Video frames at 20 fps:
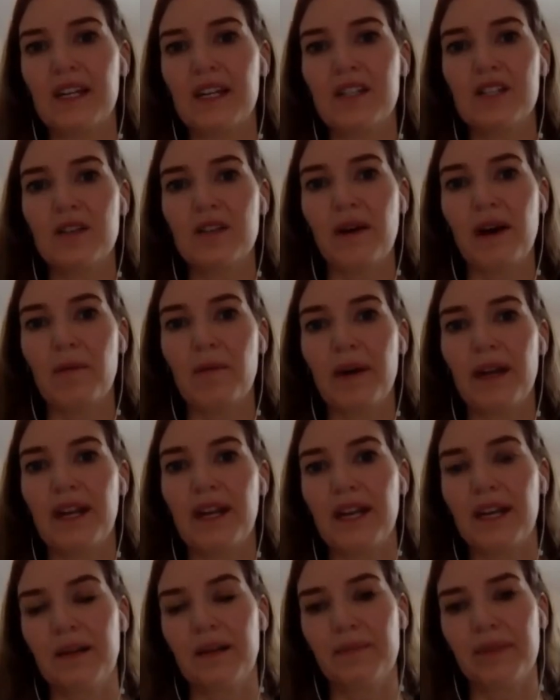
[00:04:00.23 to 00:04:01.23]
So I went
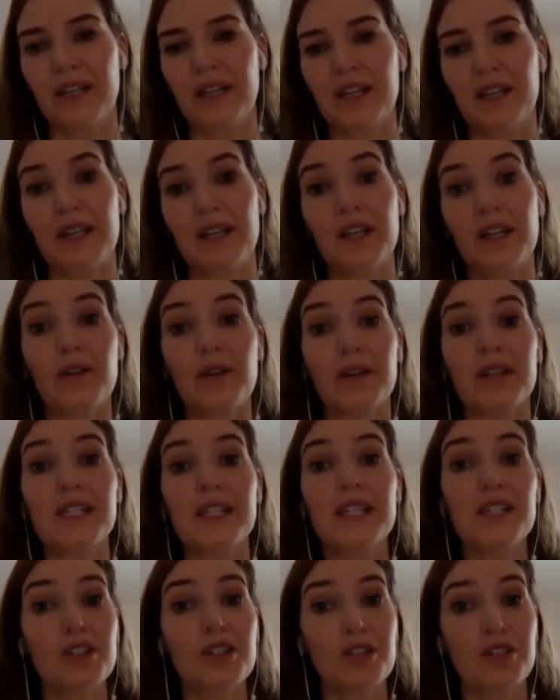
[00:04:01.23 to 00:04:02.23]
and completed a yoga
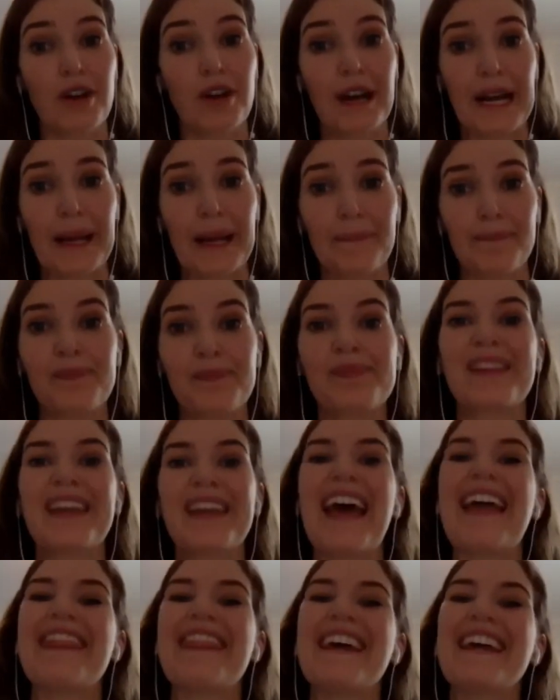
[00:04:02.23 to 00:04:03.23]
teacher training.
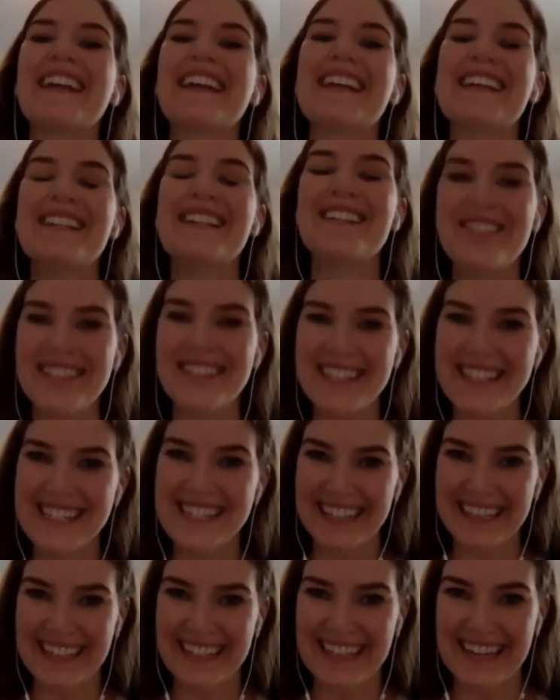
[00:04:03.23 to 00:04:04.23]
And then,
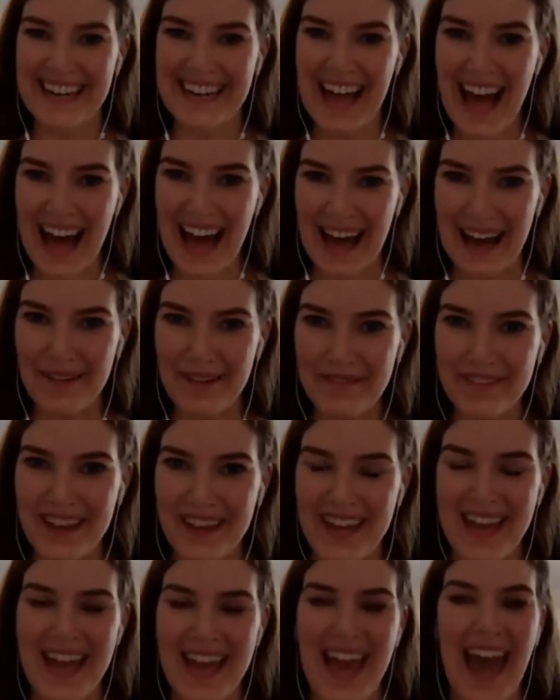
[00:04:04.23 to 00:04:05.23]
interestingly enough,
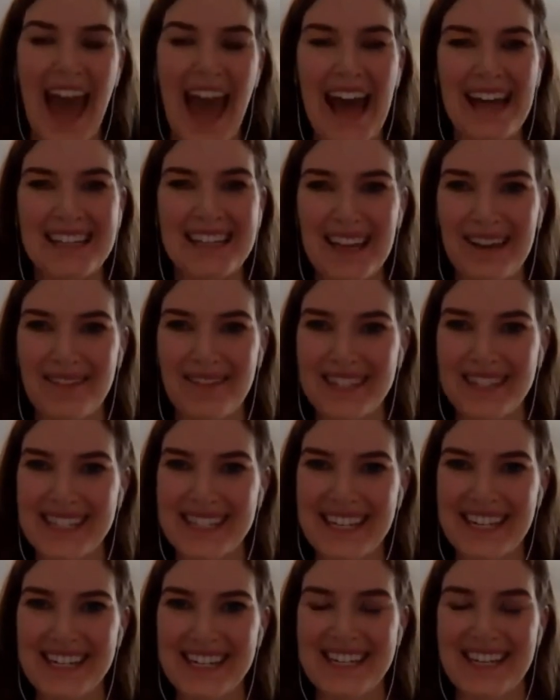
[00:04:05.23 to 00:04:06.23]
as I was
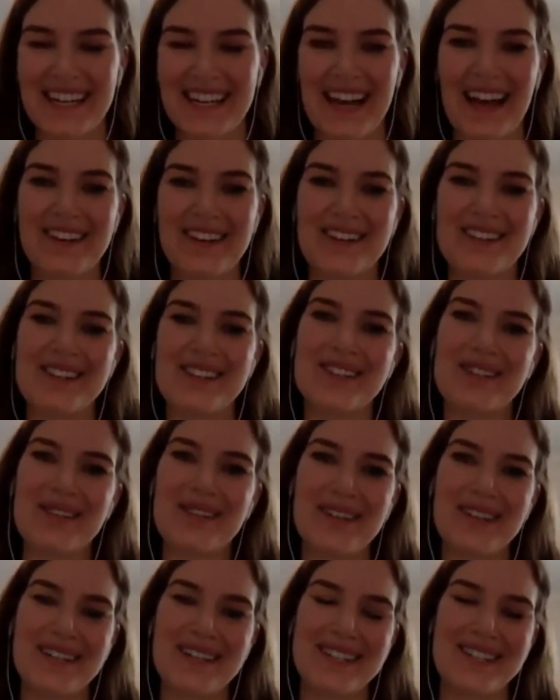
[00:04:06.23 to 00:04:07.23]
teaching, other
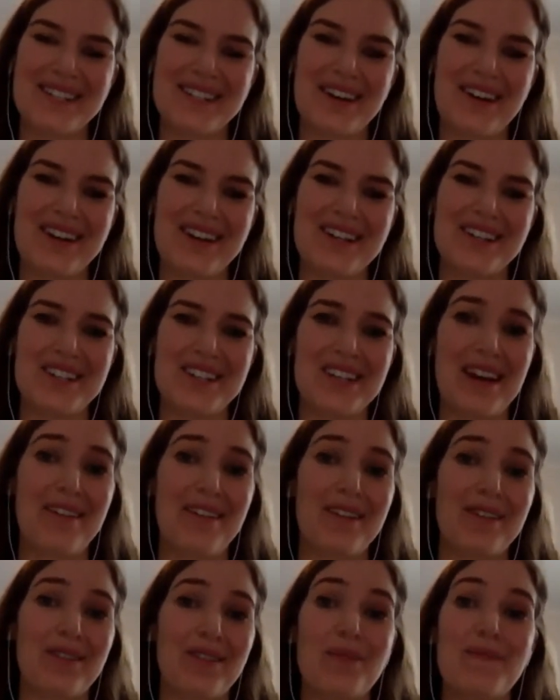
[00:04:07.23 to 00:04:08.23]
students started
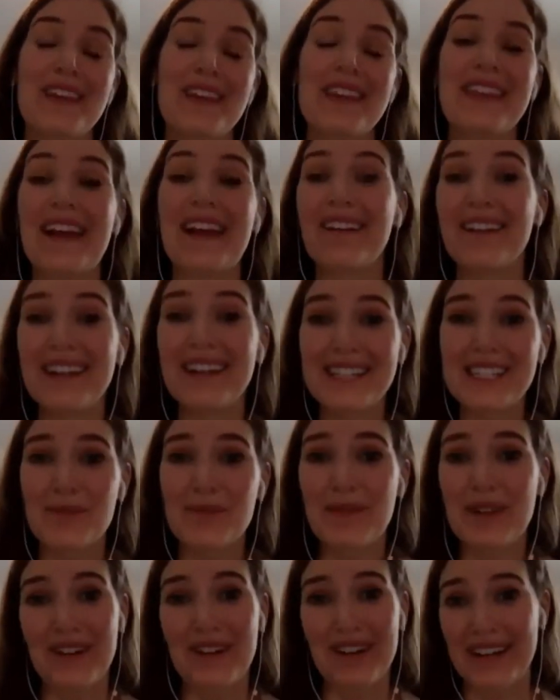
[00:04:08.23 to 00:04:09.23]
sharing with me their
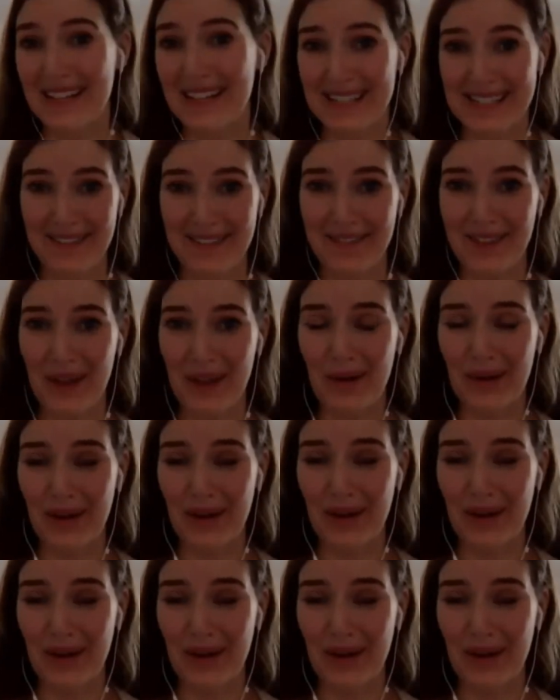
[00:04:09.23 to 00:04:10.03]
experience of yoga